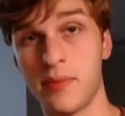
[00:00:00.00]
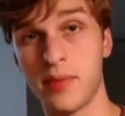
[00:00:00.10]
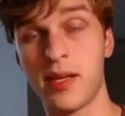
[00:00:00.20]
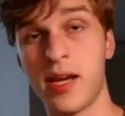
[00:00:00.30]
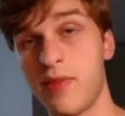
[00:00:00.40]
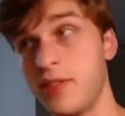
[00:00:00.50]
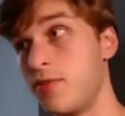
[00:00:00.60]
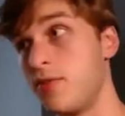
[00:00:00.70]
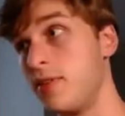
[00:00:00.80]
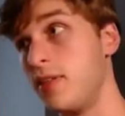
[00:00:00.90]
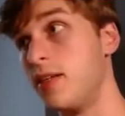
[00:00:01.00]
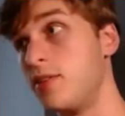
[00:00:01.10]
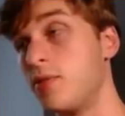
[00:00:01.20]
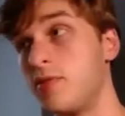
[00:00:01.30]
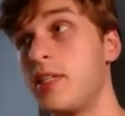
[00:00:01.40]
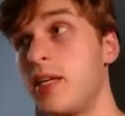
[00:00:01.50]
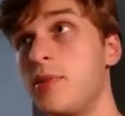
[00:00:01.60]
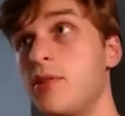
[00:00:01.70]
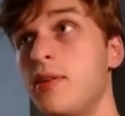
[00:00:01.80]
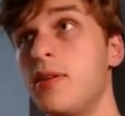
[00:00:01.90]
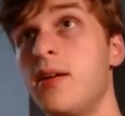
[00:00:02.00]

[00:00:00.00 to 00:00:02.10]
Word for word: they have a different uh, sort of scheme to it.